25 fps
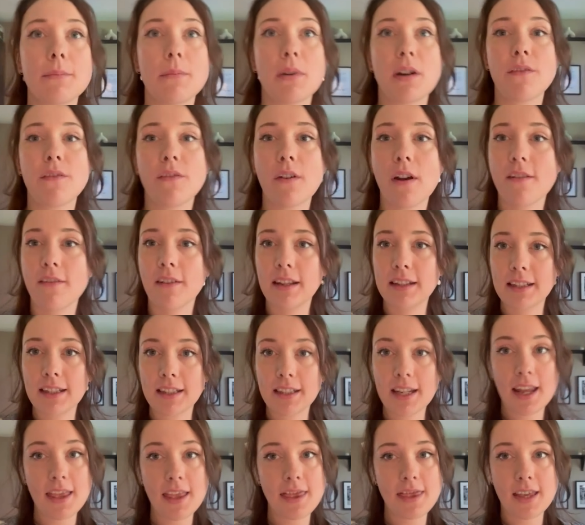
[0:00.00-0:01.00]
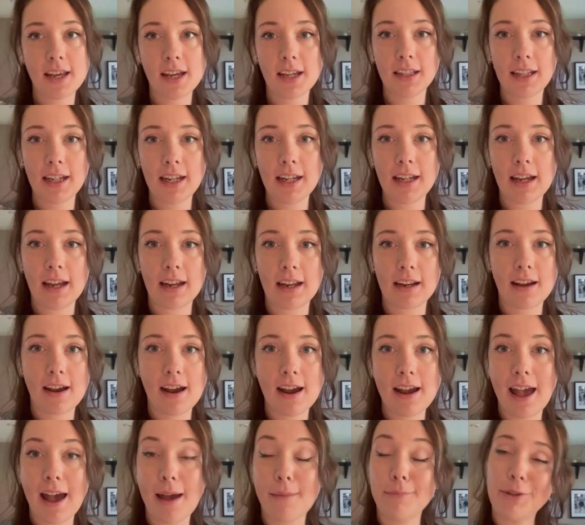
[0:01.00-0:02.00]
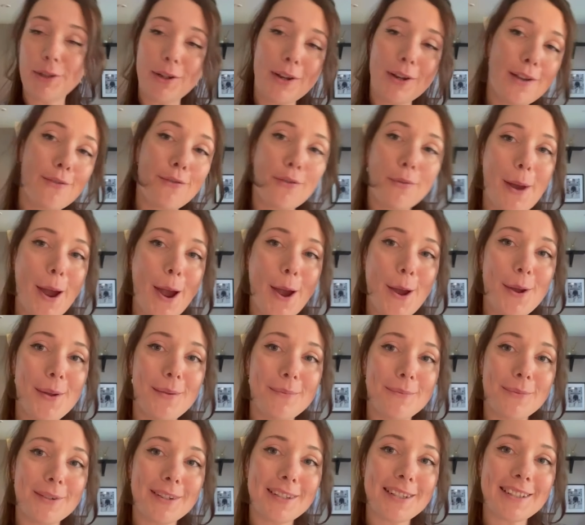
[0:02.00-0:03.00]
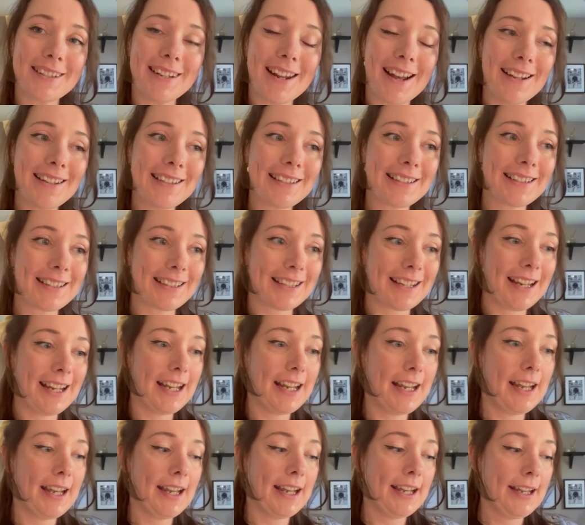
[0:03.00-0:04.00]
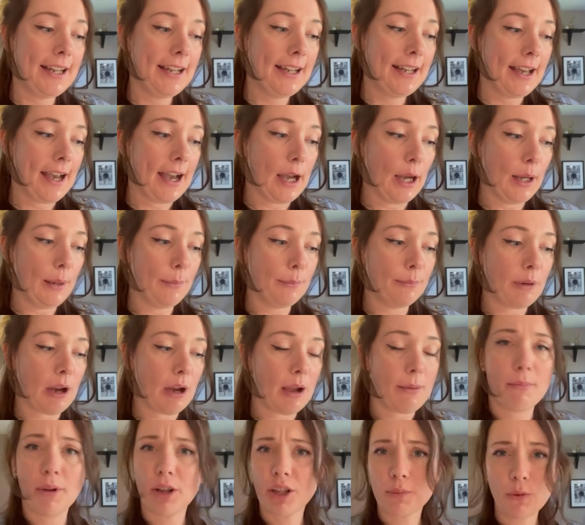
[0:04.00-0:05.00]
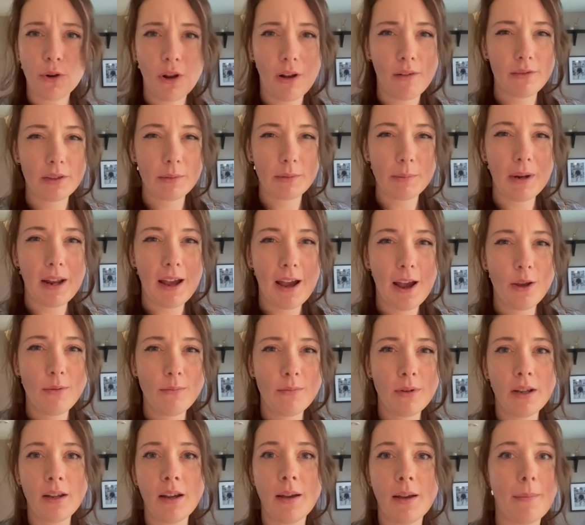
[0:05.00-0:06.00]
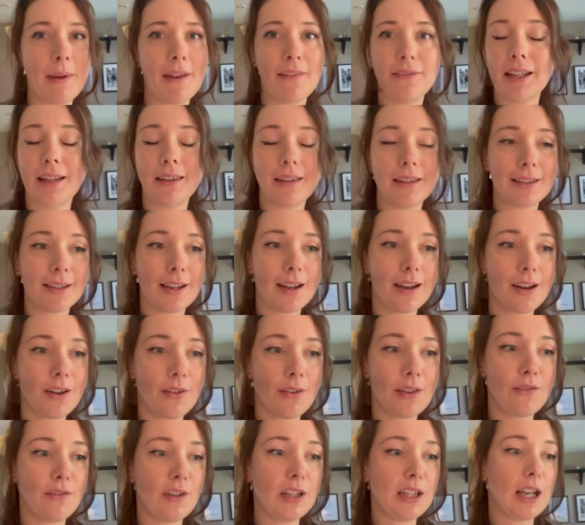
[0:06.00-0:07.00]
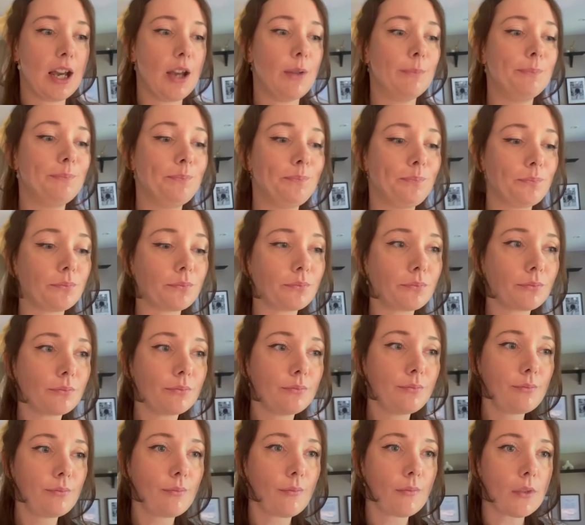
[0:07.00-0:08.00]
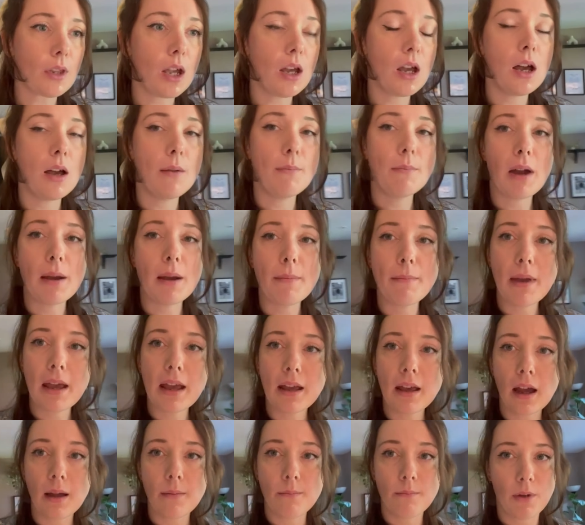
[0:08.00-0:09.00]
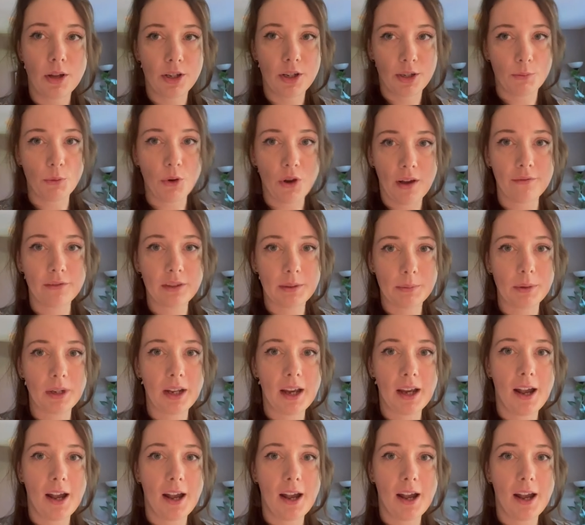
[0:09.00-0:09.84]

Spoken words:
My Viva is at 10:30 and I am doing it from home, which is nice. I'm much more comfortable at home. I may have said this earlier in the video. I'm much more comfortable at